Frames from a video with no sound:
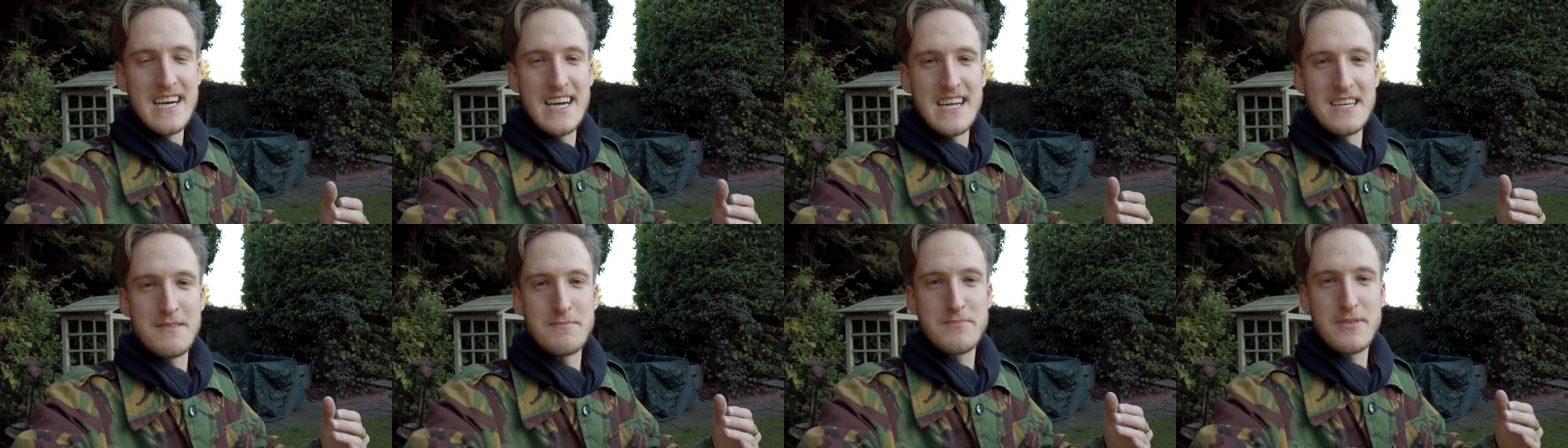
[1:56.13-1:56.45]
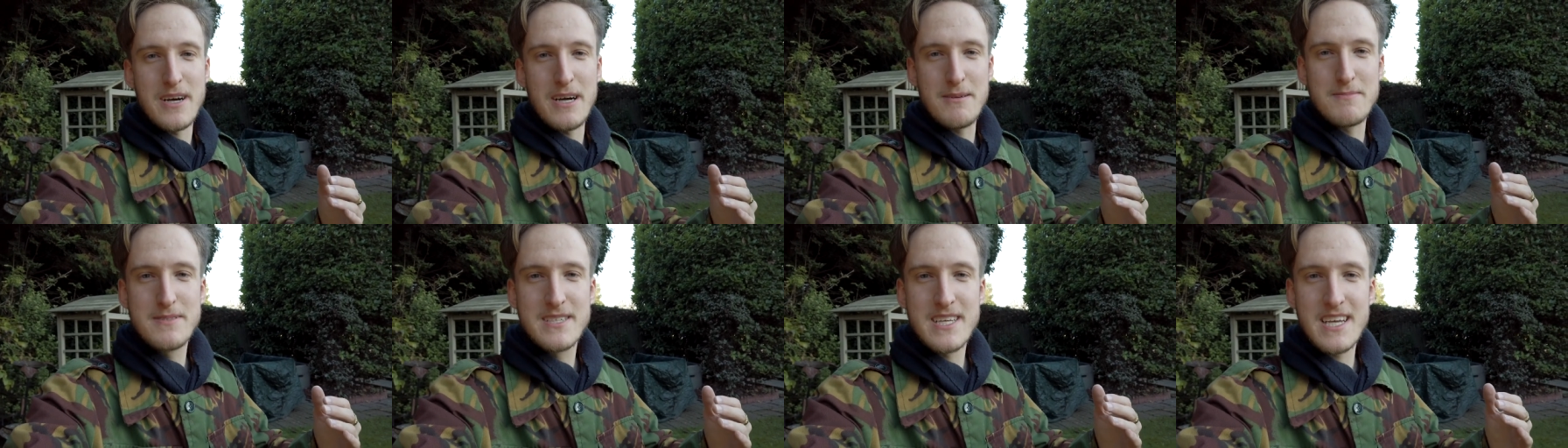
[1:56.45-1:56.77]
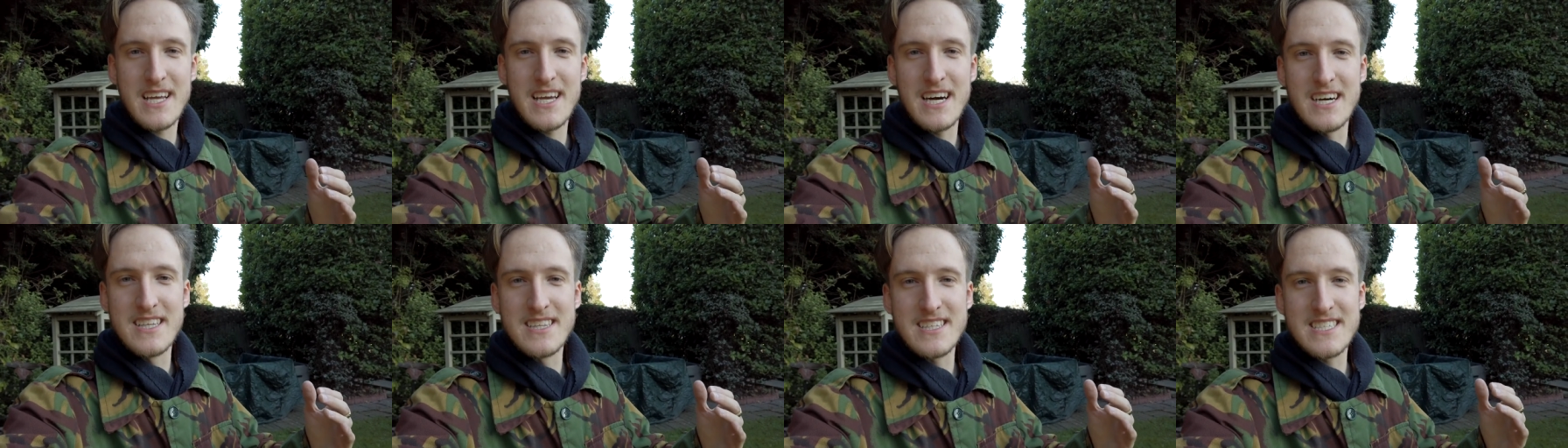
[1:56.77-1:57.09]
and
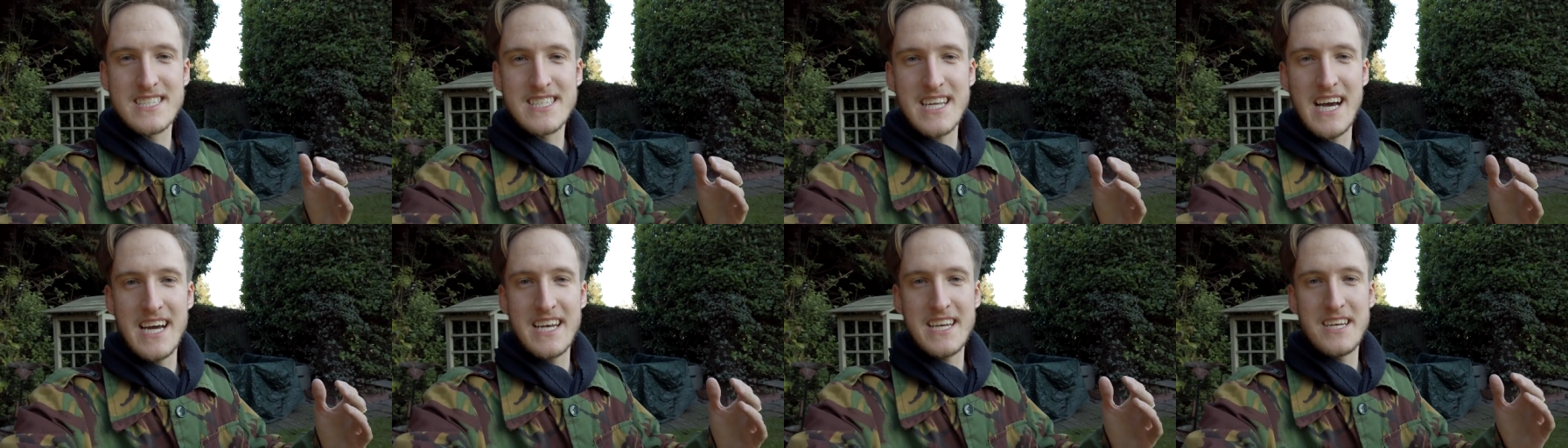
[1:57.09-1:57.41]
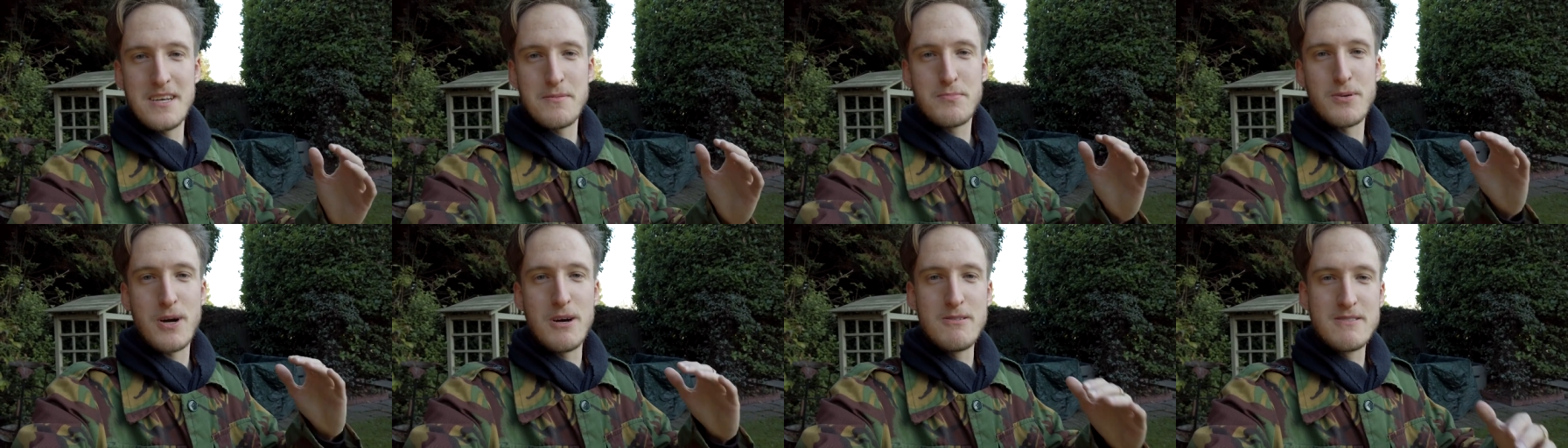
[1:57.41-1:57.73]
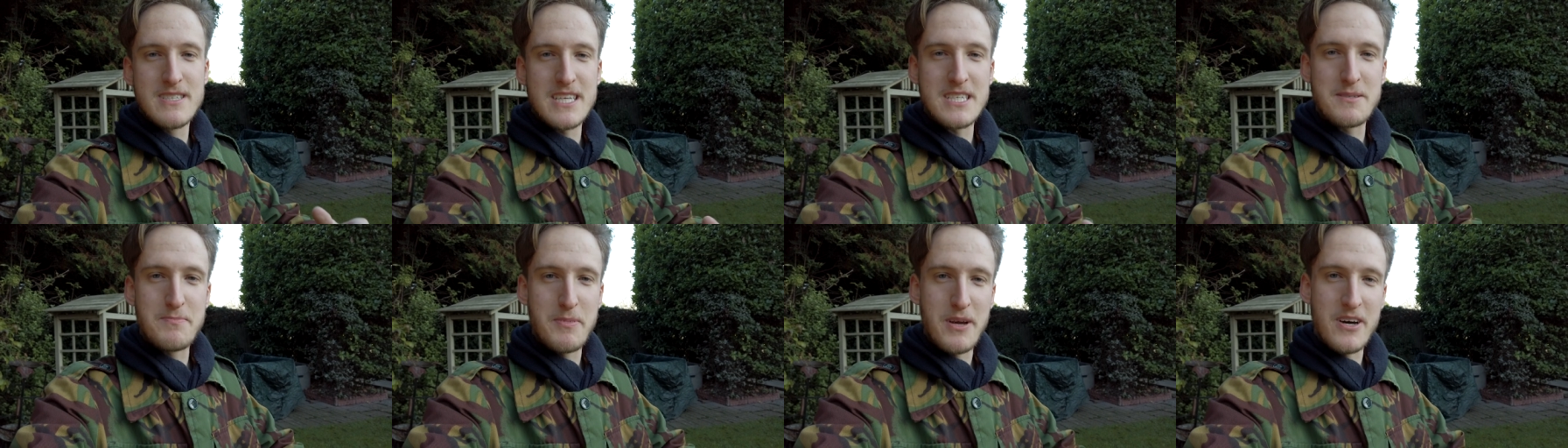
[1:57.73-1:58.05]
perhaps understanding the
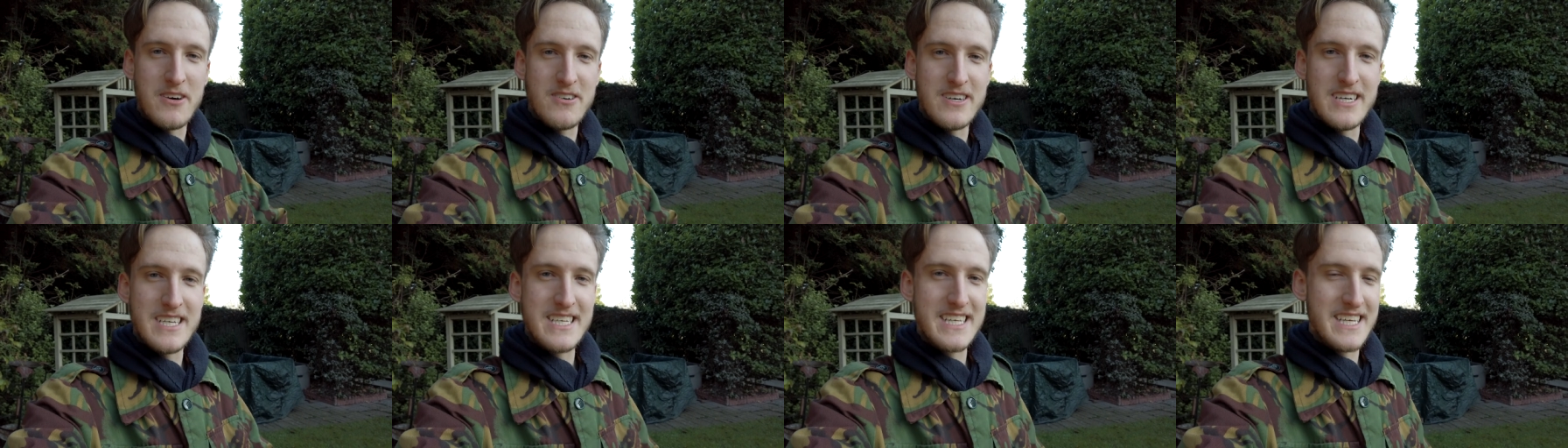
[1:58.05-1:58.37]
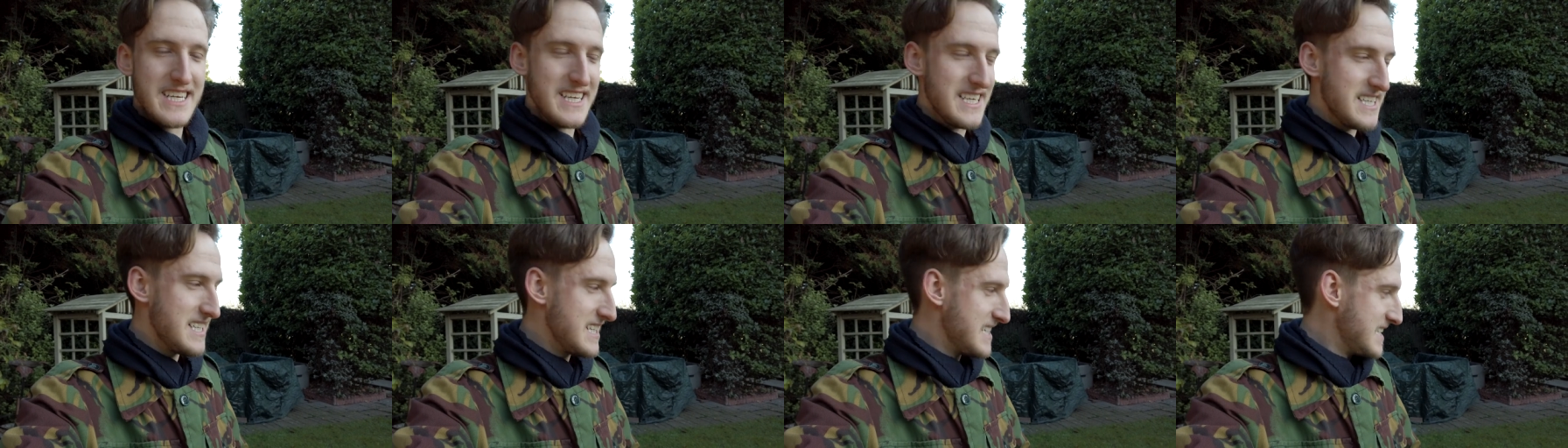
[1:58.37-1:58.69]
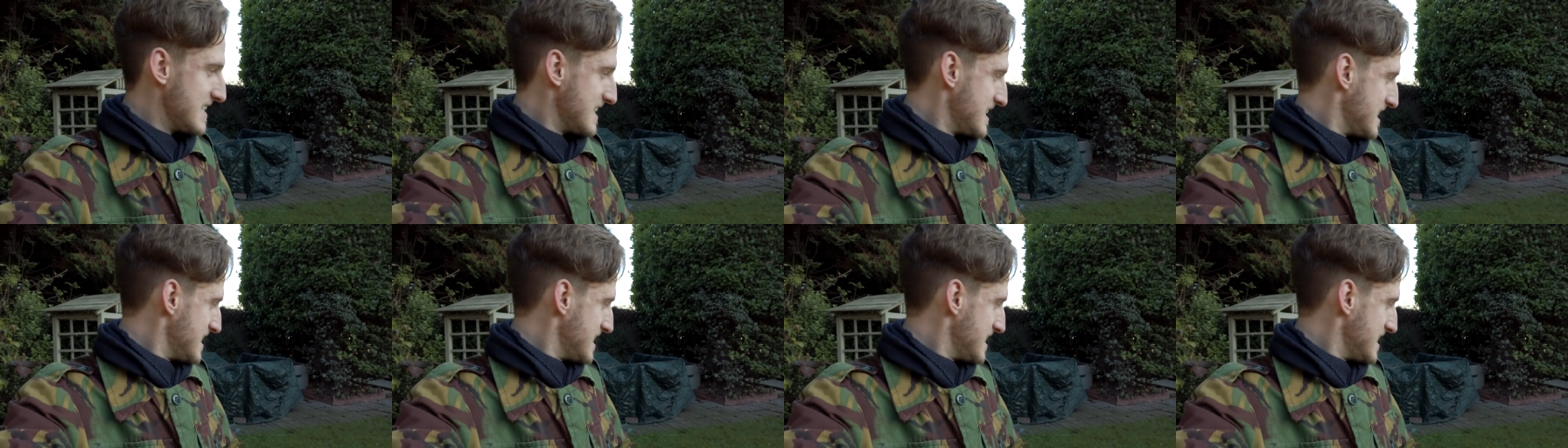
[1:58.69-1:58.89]
process behind it.